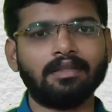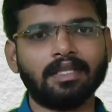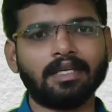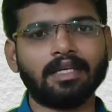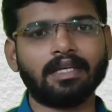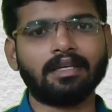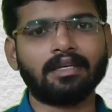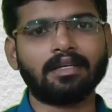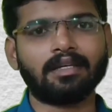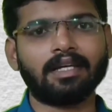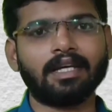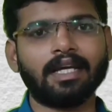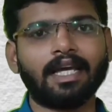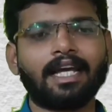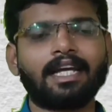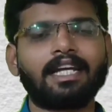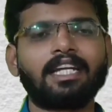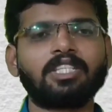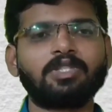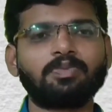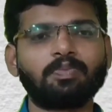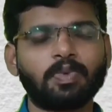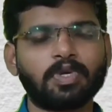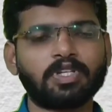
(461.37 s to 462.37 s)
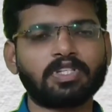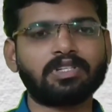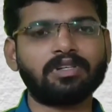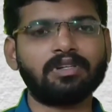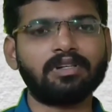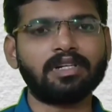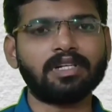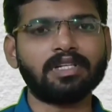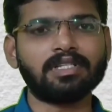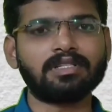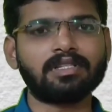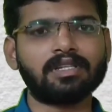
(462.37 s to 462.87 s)
There, at a special
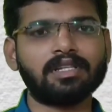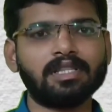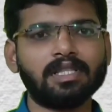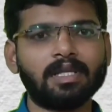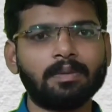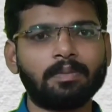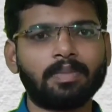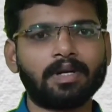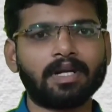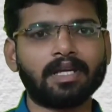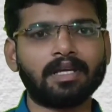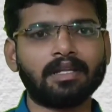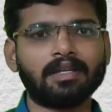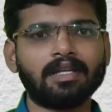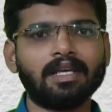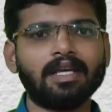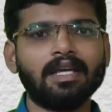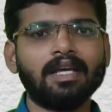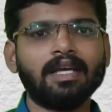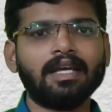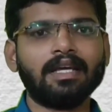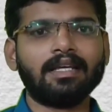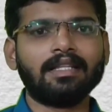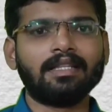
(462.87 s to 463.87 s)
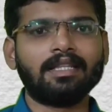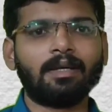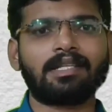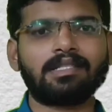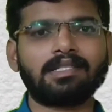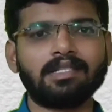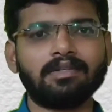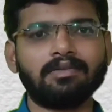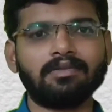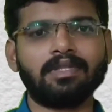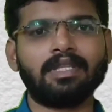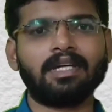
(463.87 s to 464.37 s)
region in the brain,
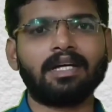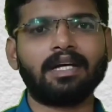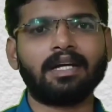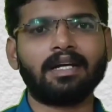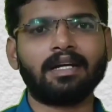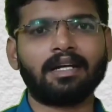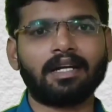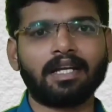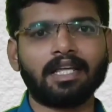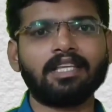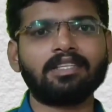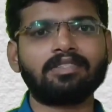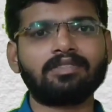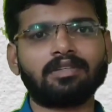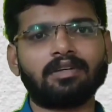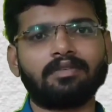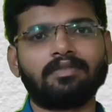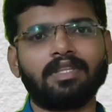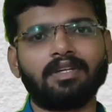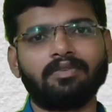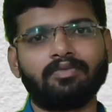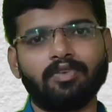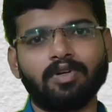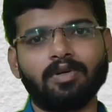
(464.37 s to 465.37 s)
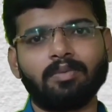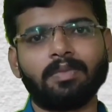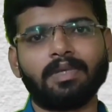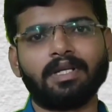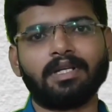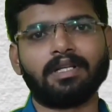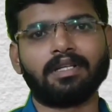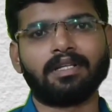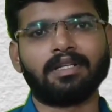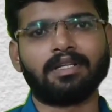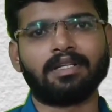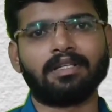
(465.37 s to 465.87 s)
perceive the taste of the food
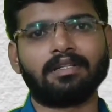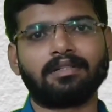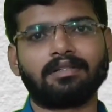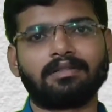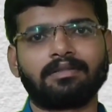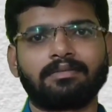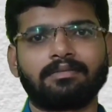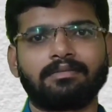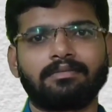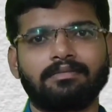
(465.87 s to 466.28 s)
material.